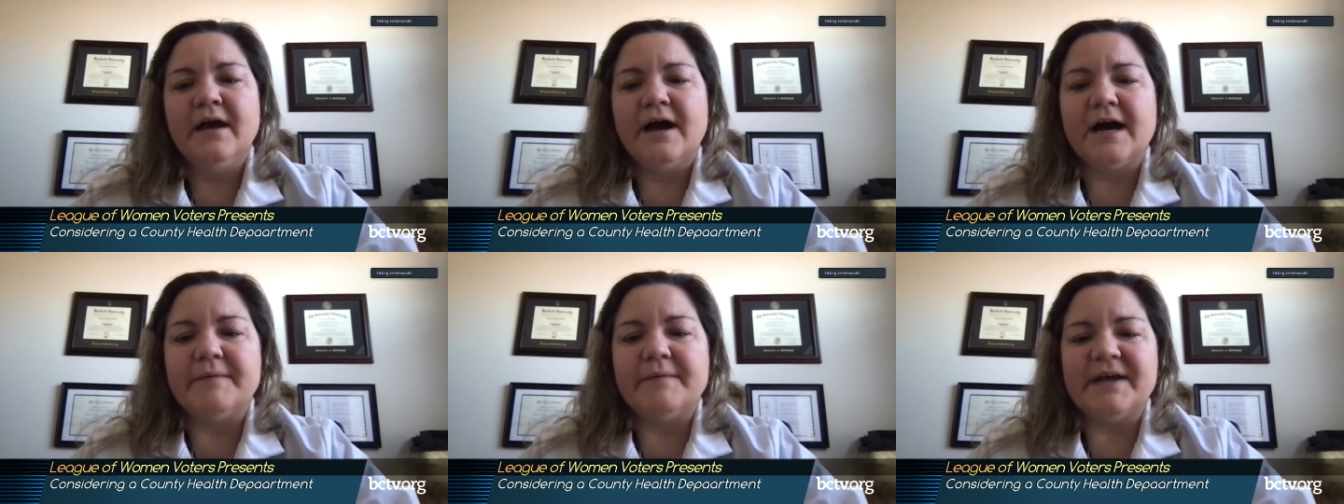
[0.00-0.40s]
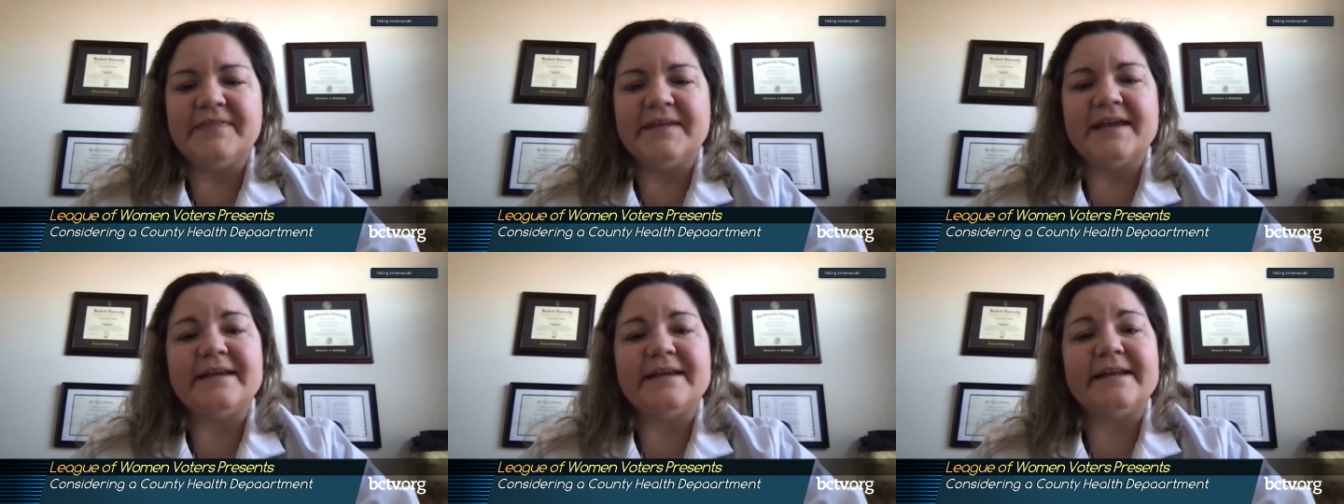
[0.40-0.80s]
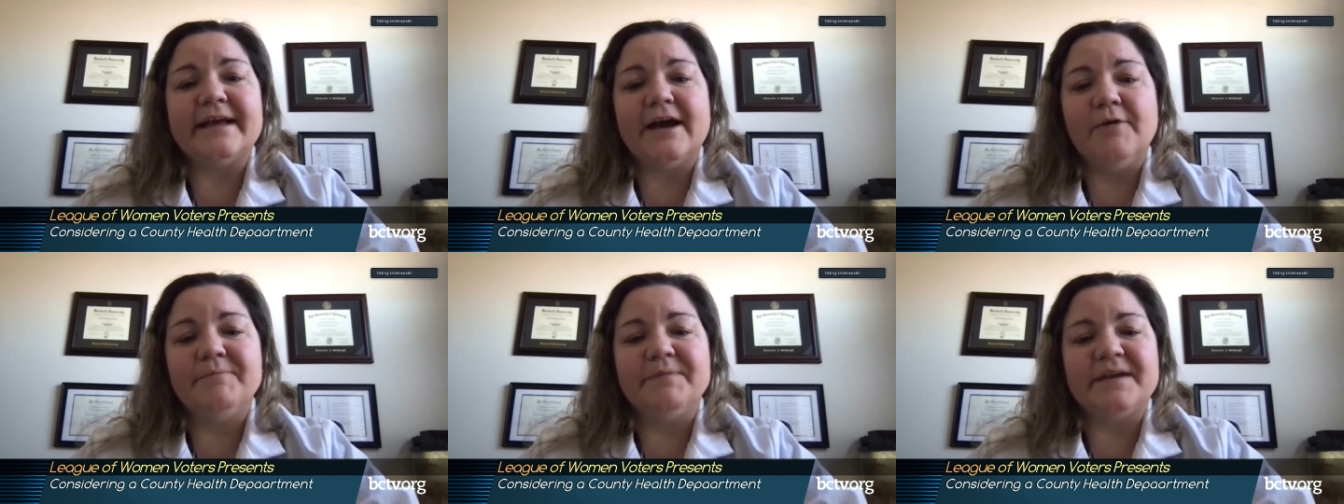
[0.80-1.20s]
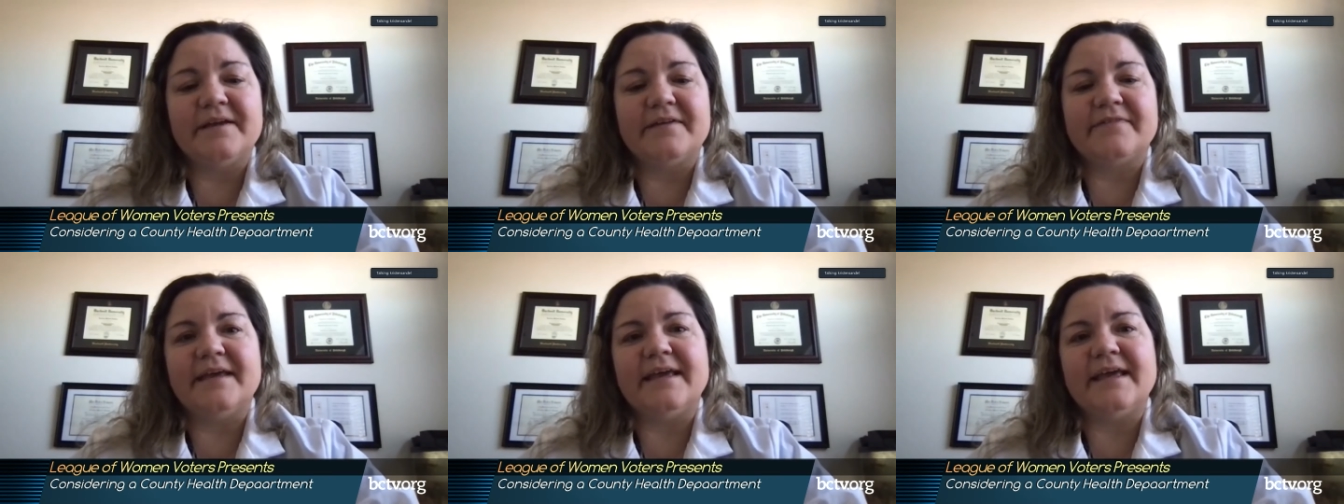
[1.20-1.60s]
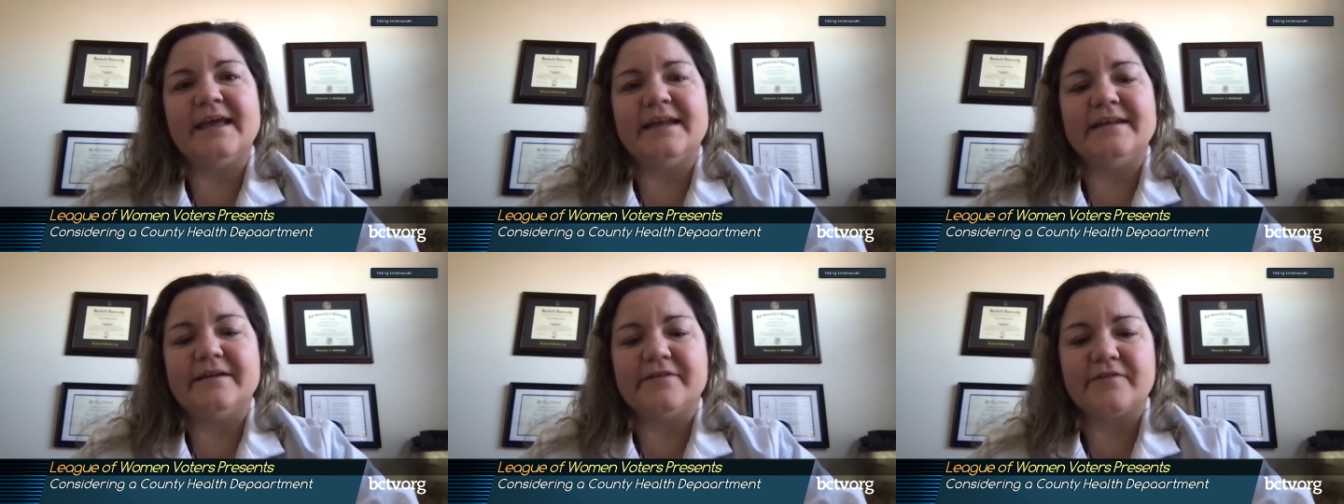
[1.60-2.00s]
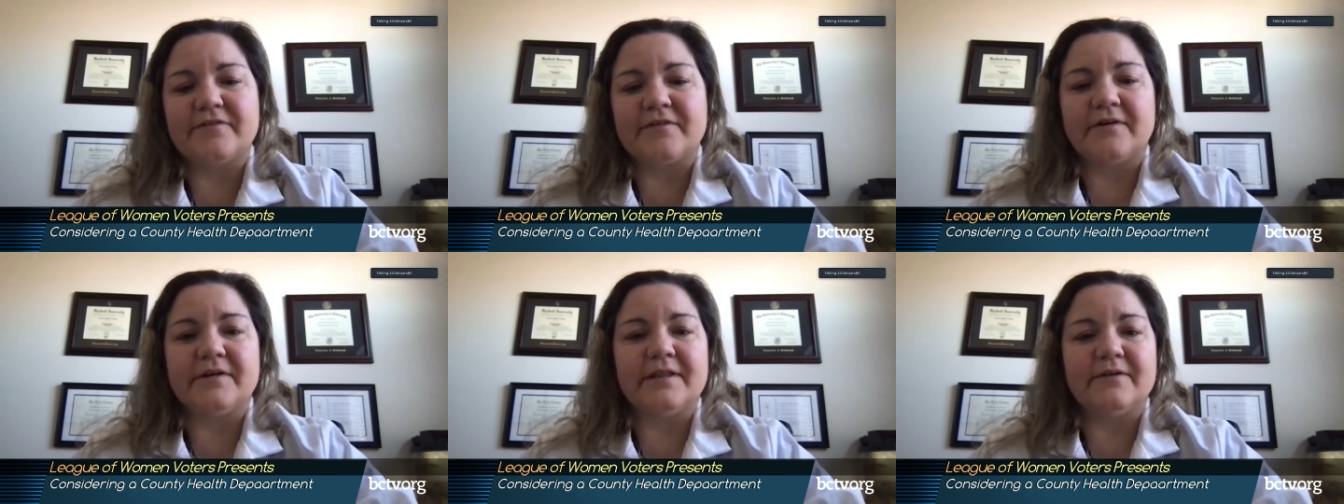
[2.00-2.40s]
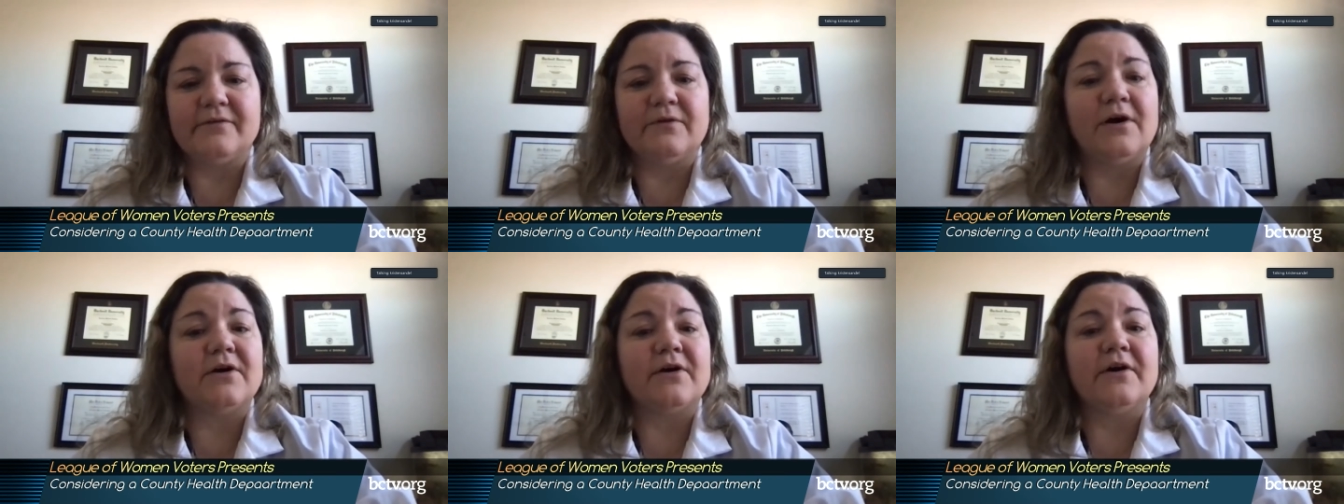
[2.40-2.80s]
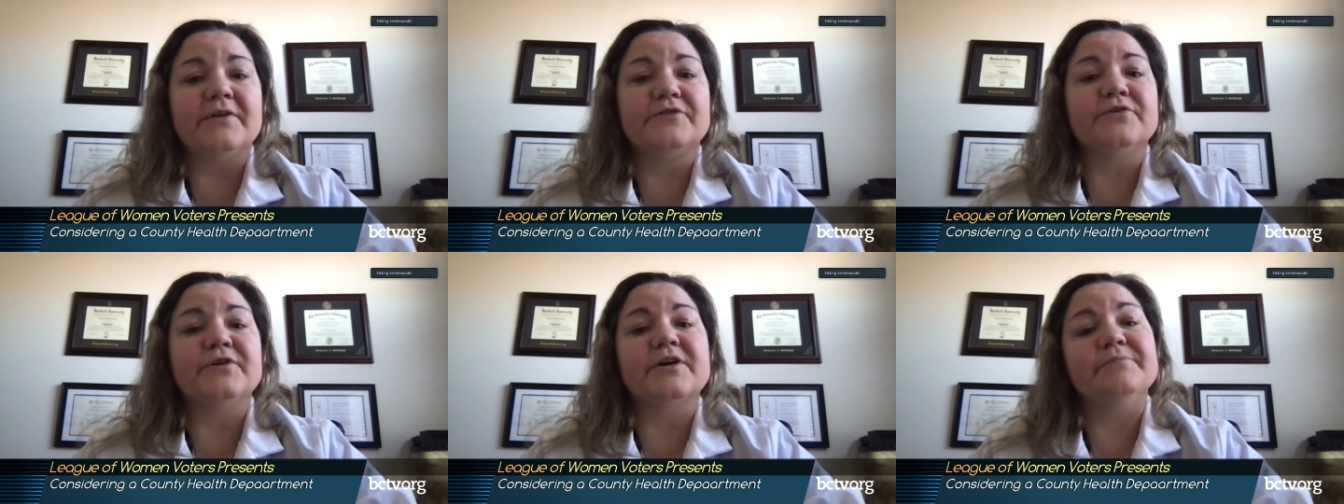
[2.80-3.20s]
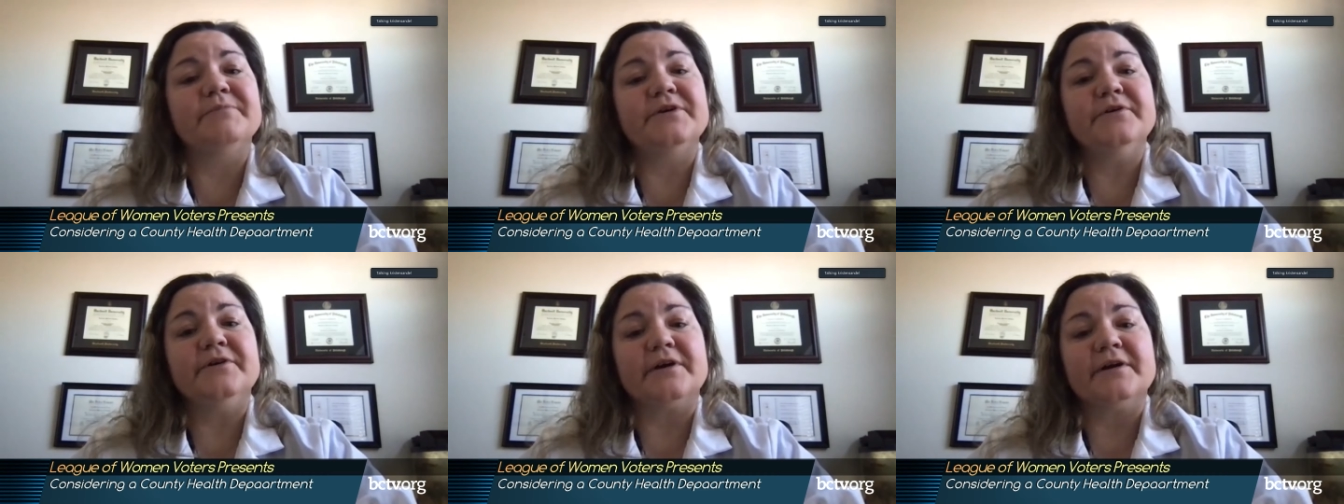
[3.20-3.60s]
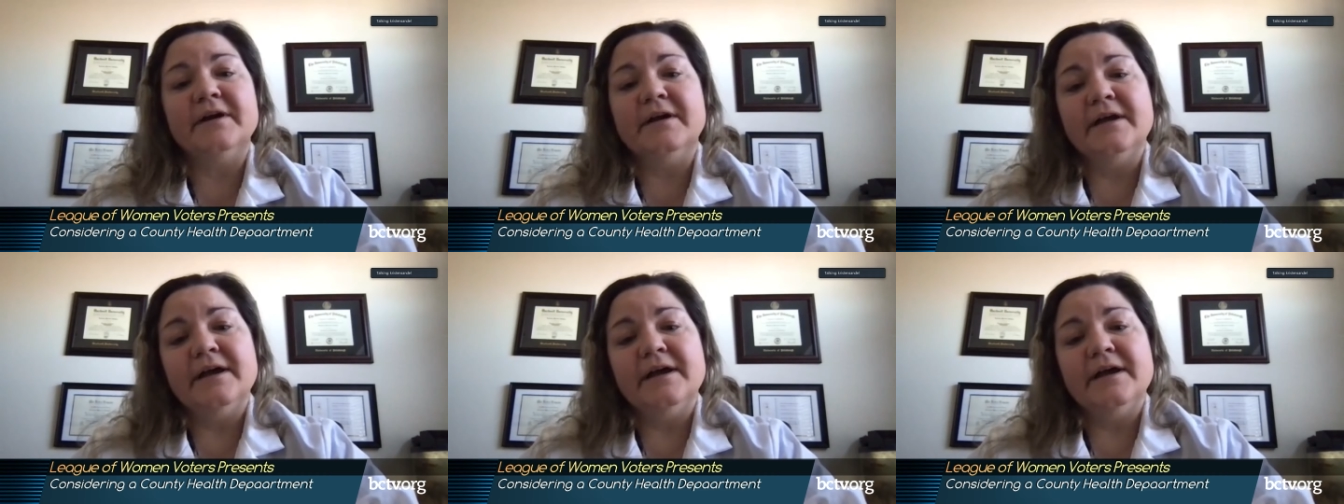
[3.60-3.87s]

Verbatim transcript: Um, and they need help because they can't necessarily log on to a computer